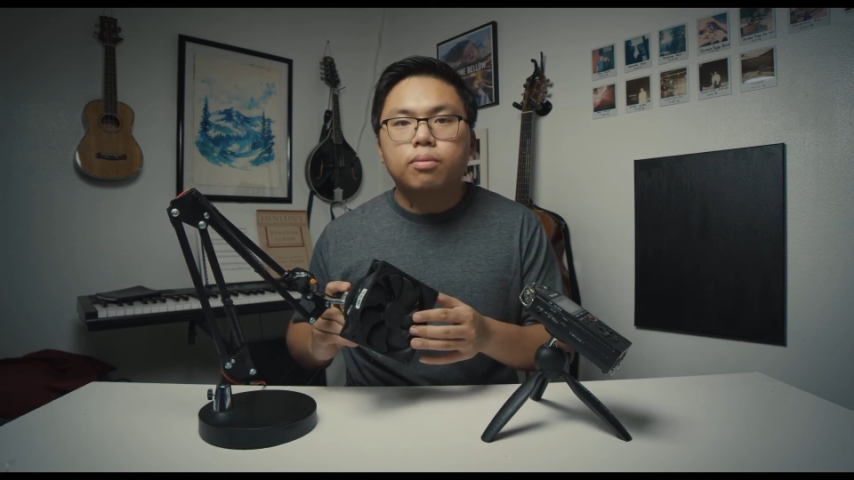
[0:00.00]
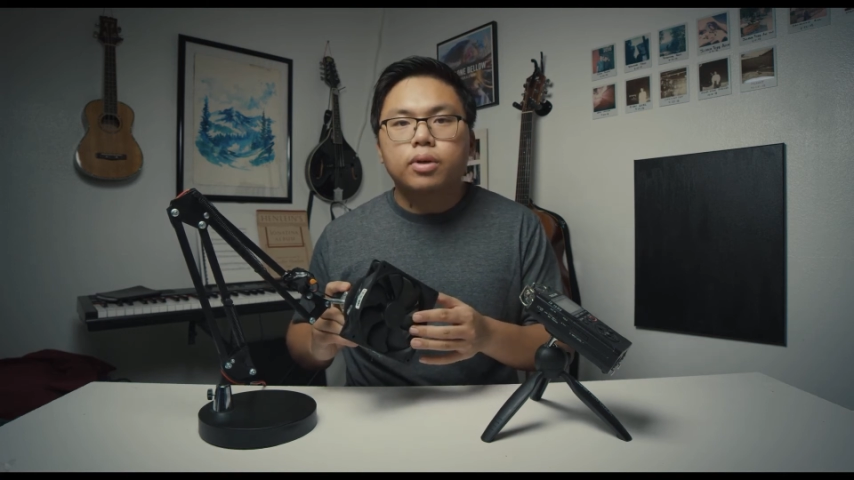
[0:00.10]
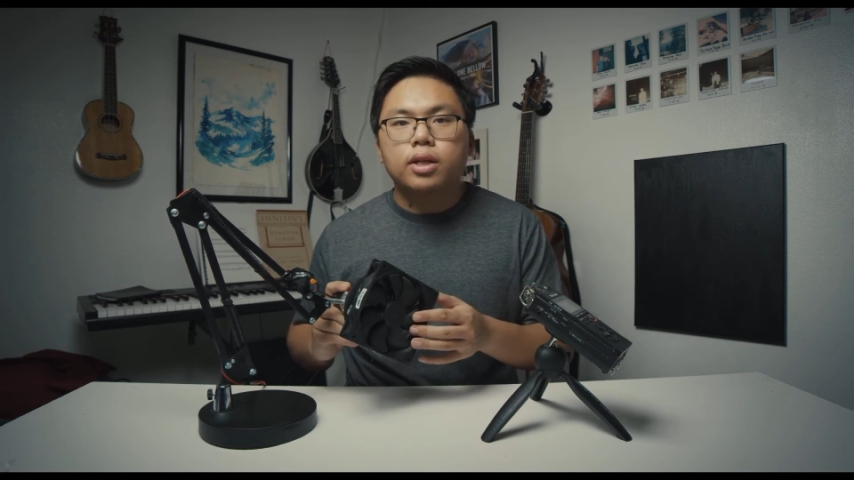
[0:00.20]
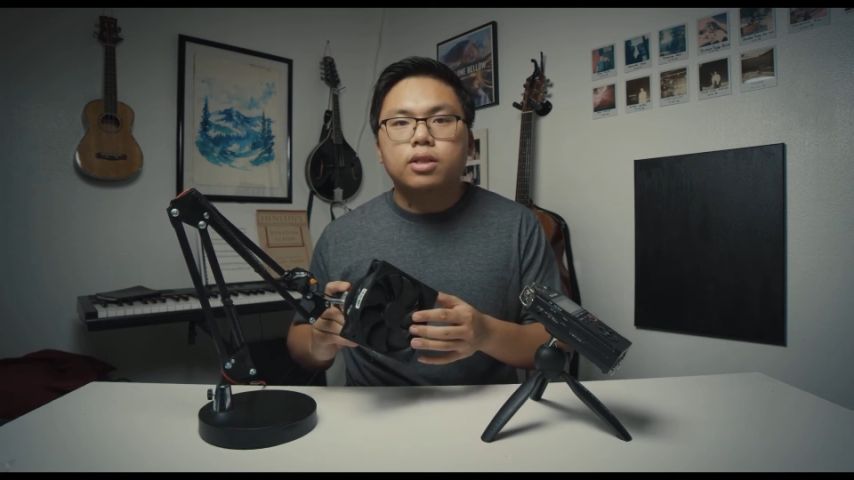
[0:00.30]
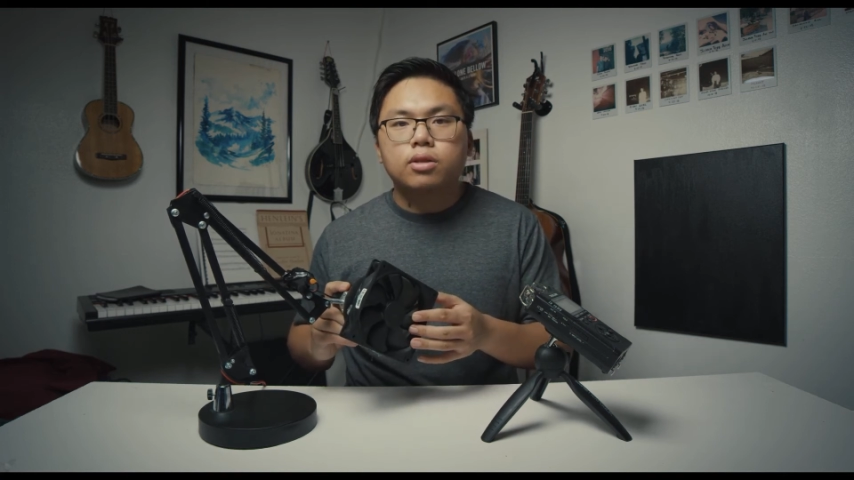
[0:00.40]
but
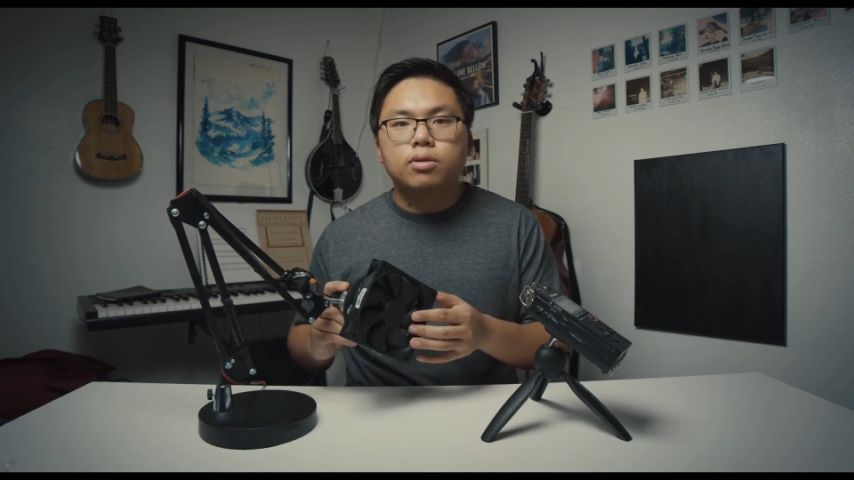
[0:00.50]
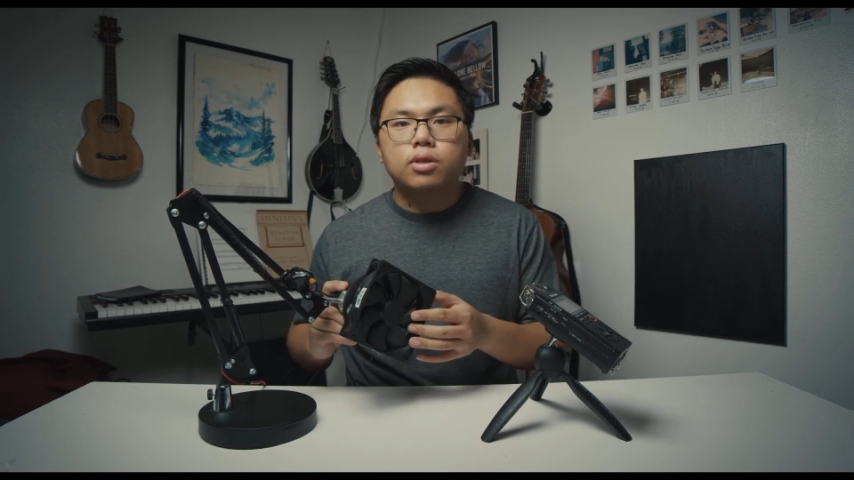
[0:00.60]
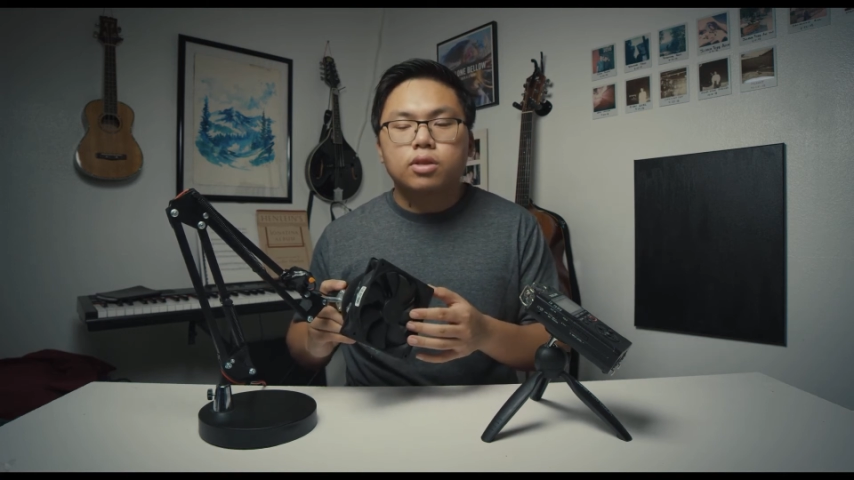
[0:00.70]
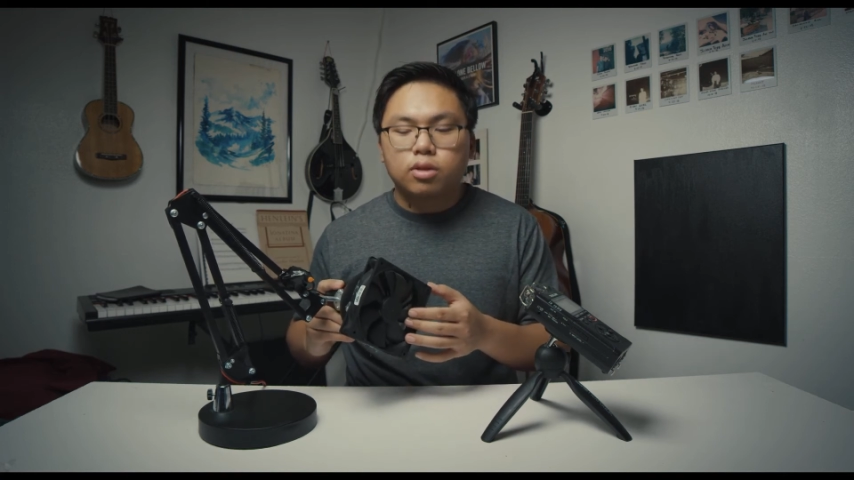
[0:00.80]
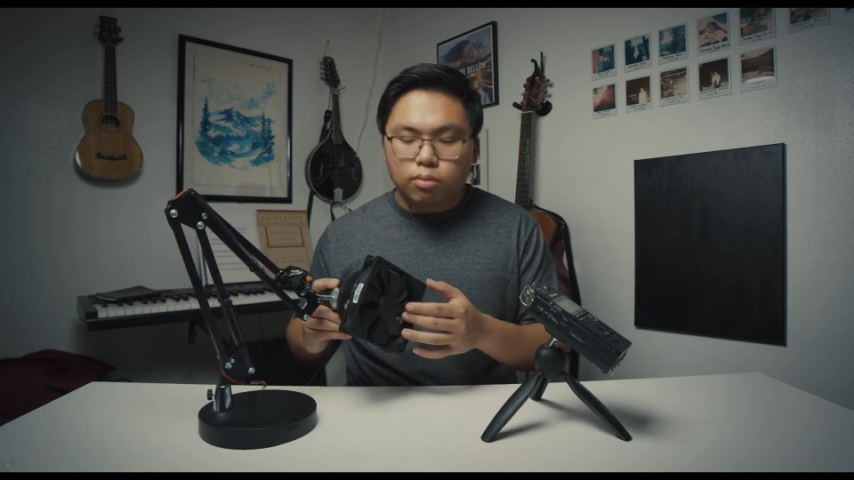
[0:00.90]
as soon
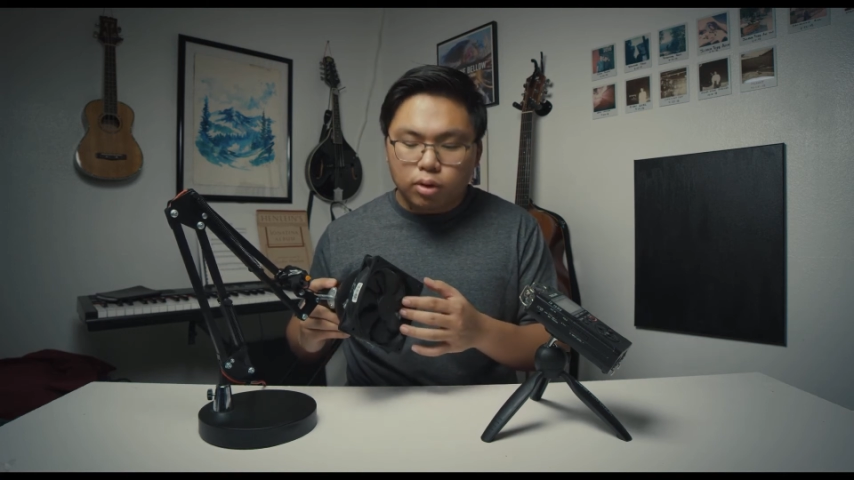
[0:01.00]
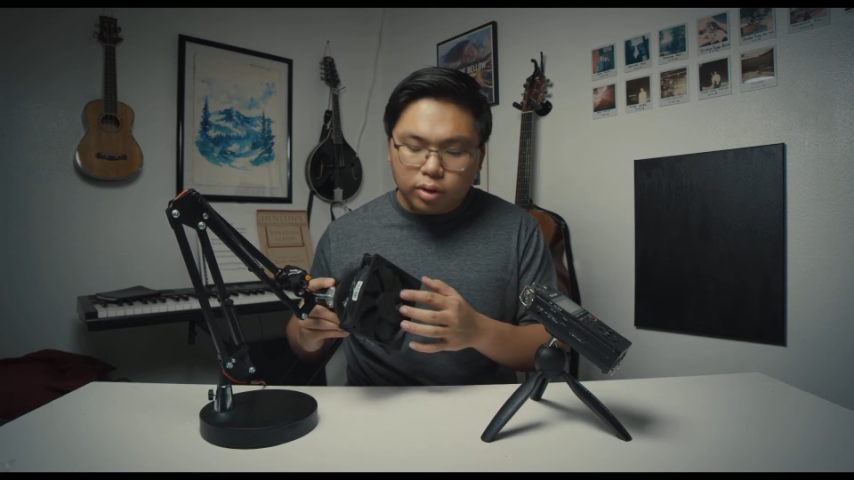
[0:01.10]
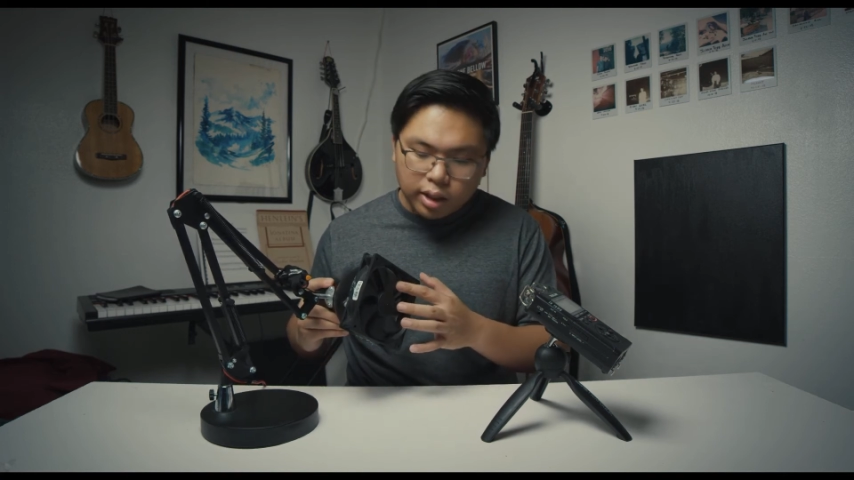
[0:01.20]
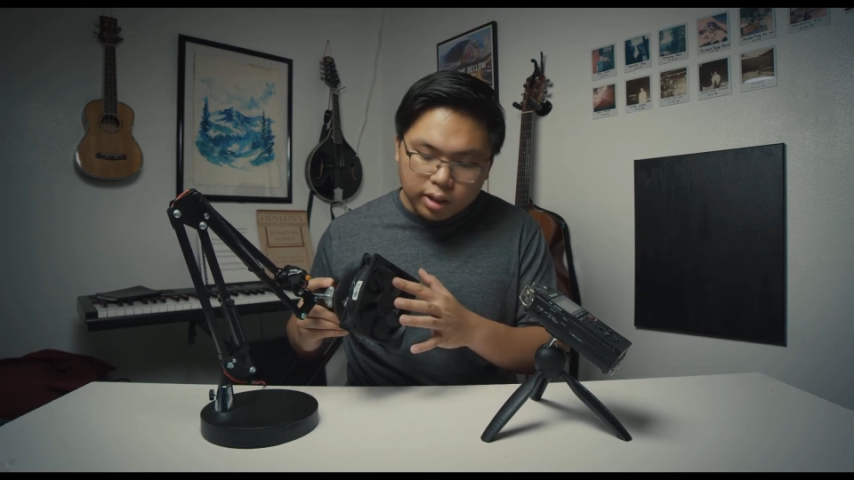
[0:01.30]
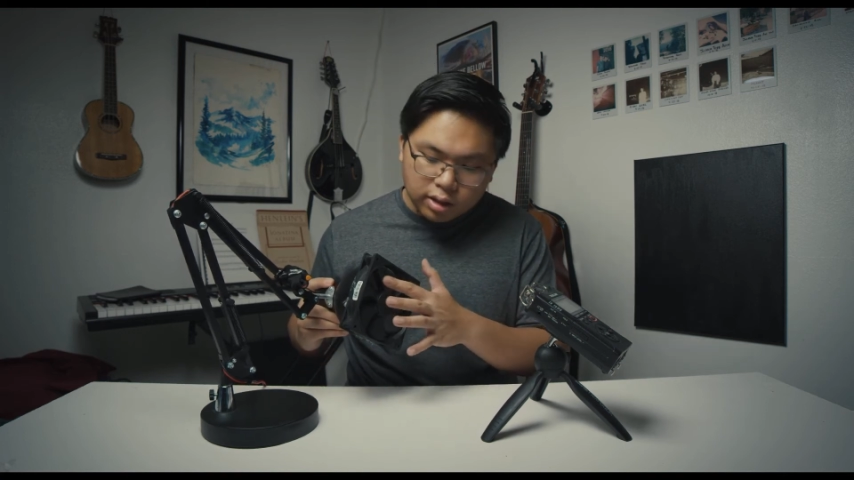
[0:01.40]
as smoke
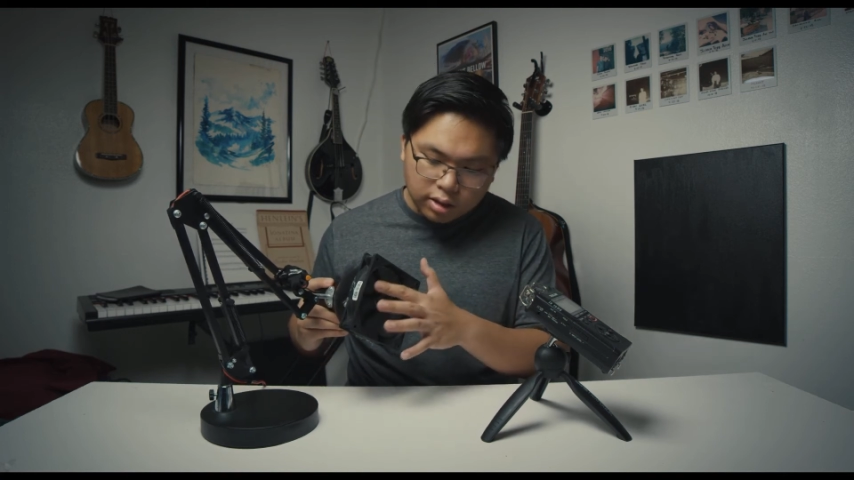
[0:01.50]
hits